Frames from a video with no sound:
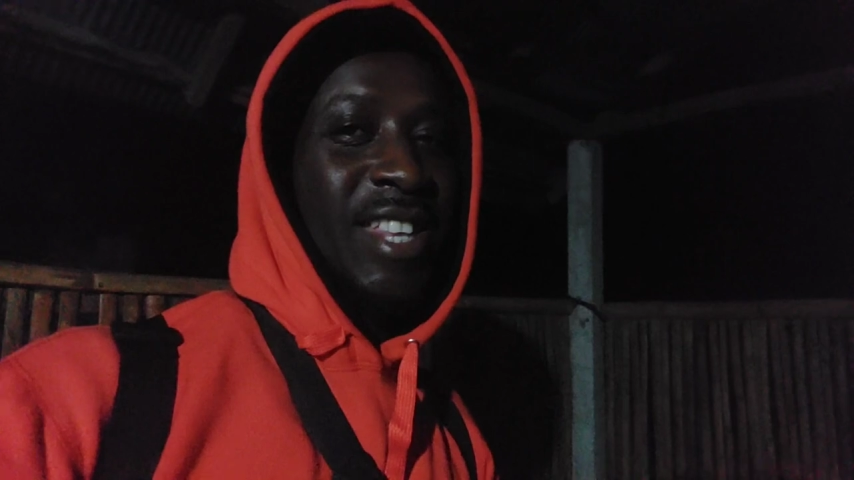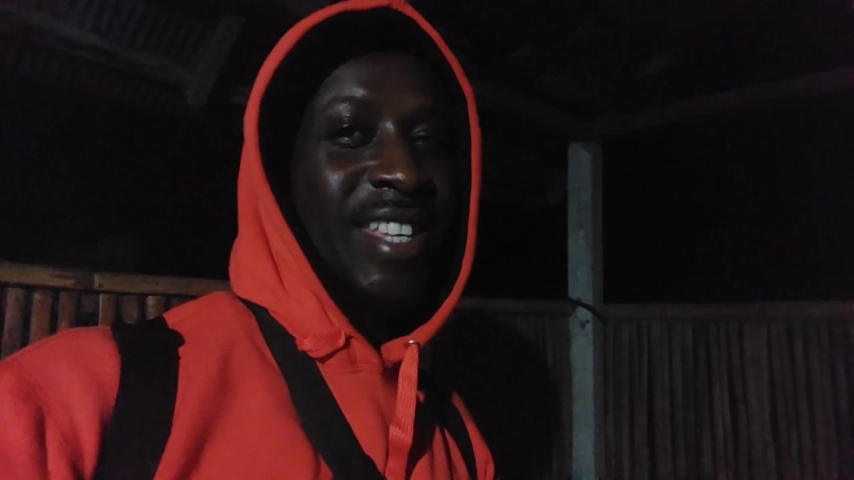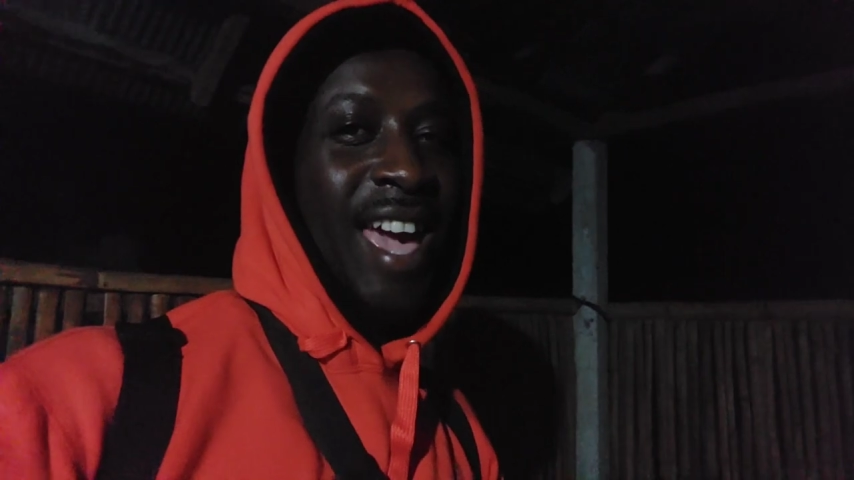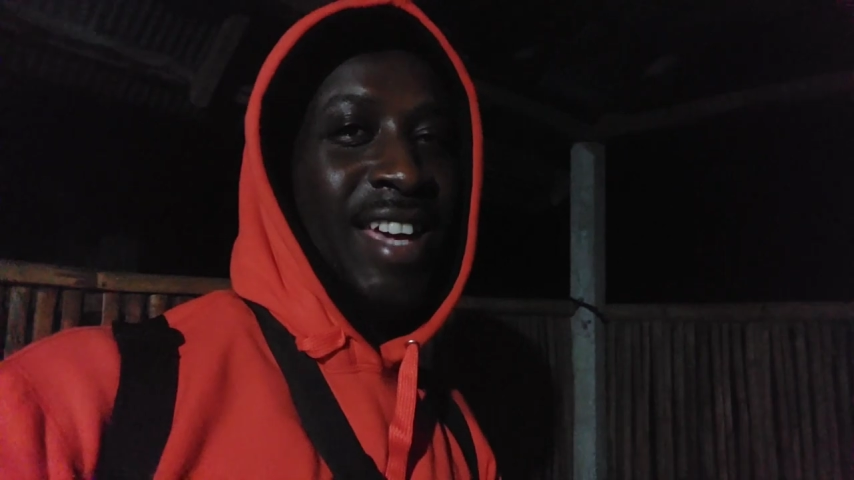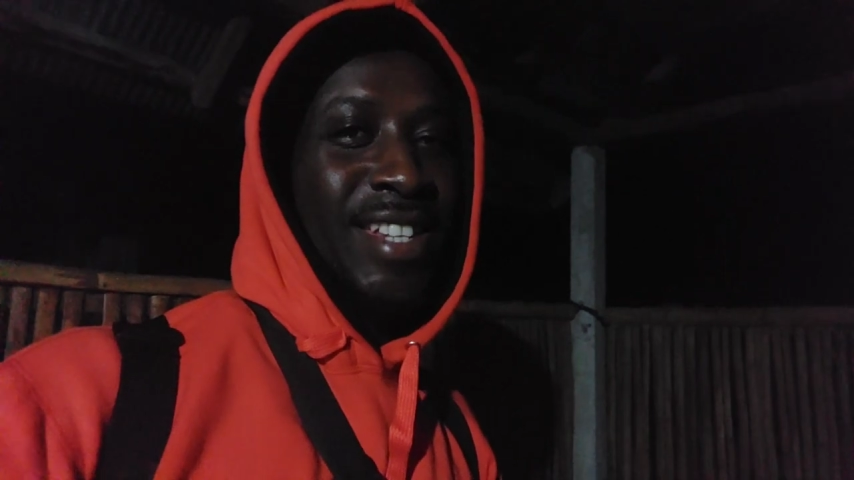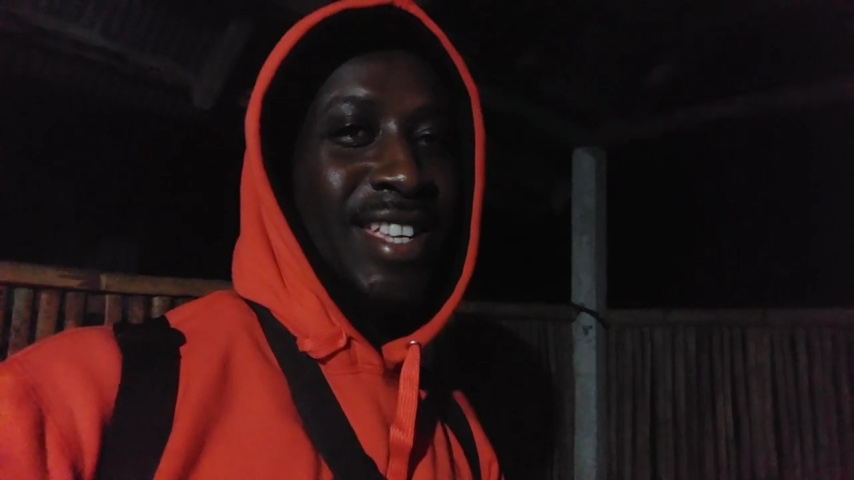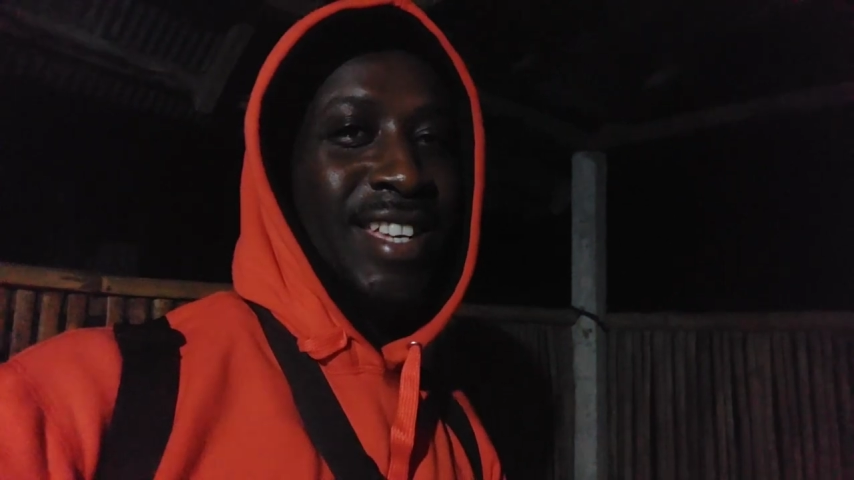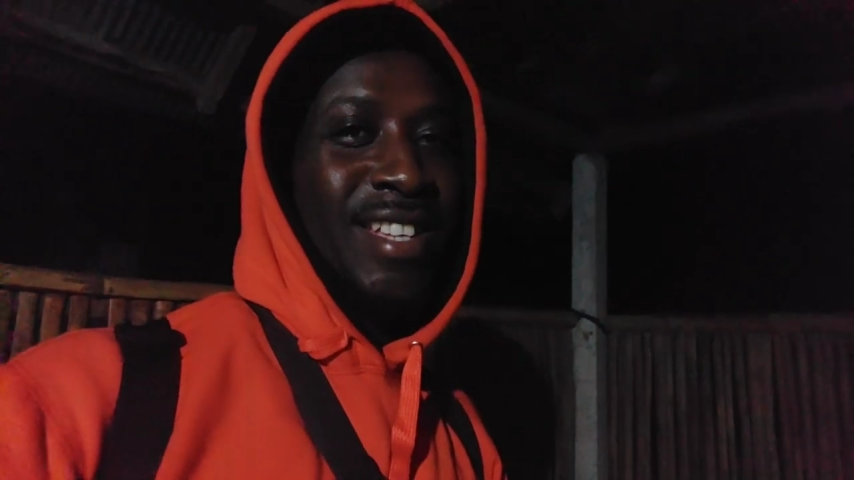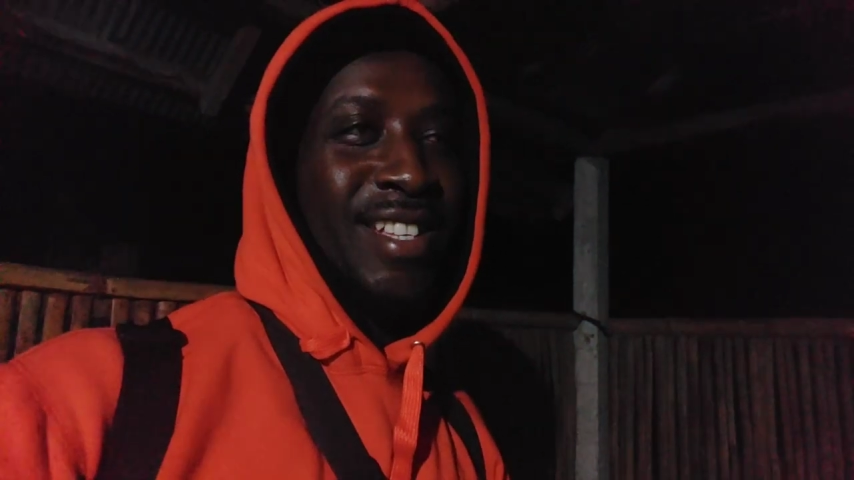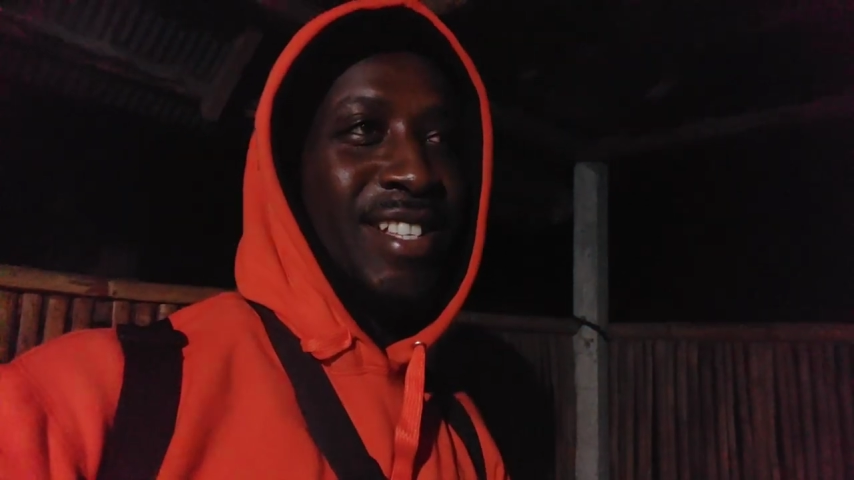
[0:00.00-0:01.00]
of the gang is
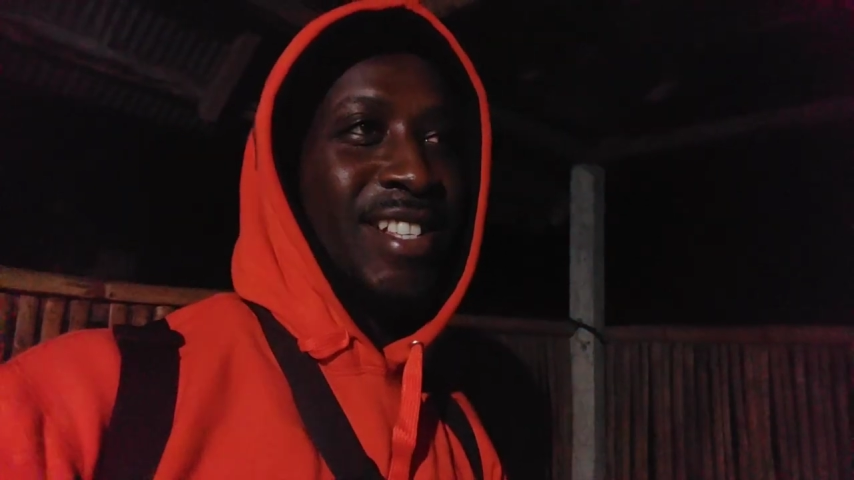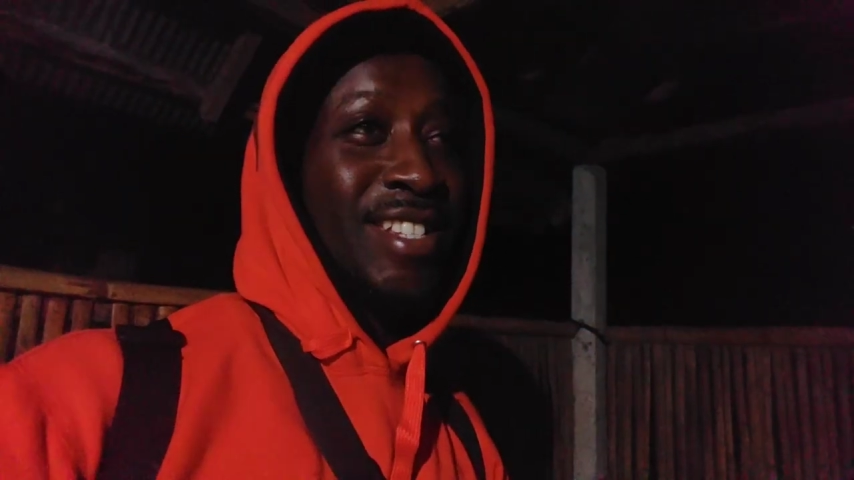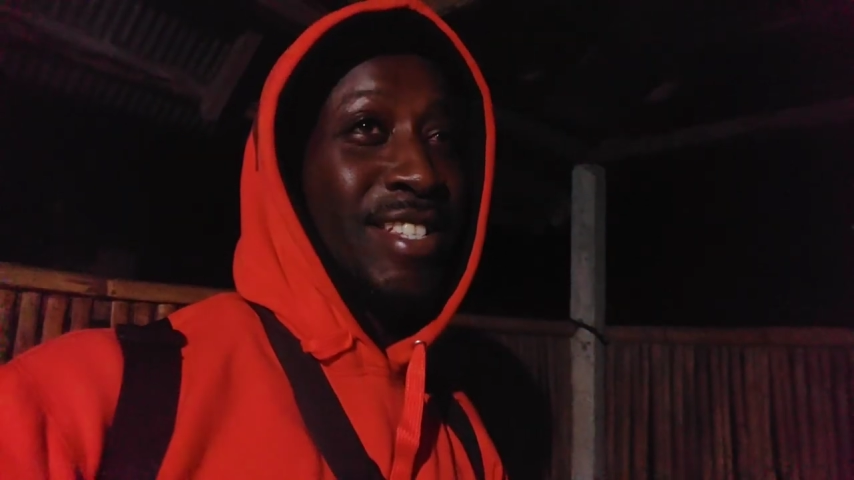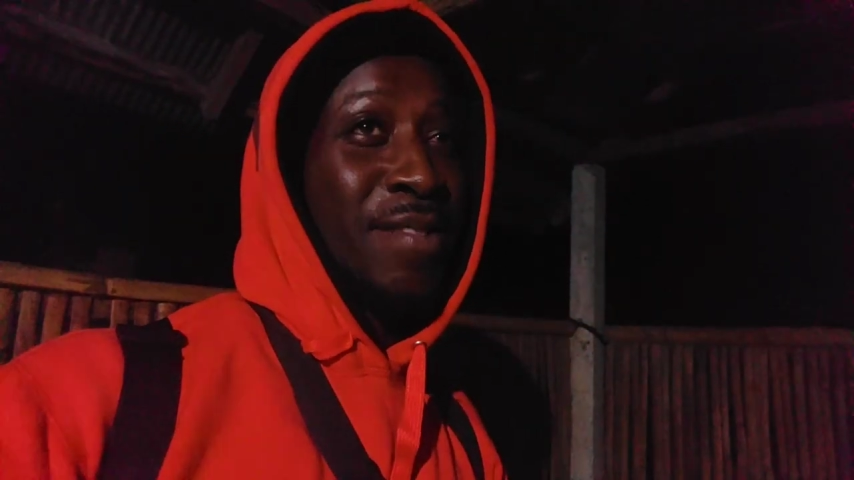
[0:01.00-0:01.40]
here. This is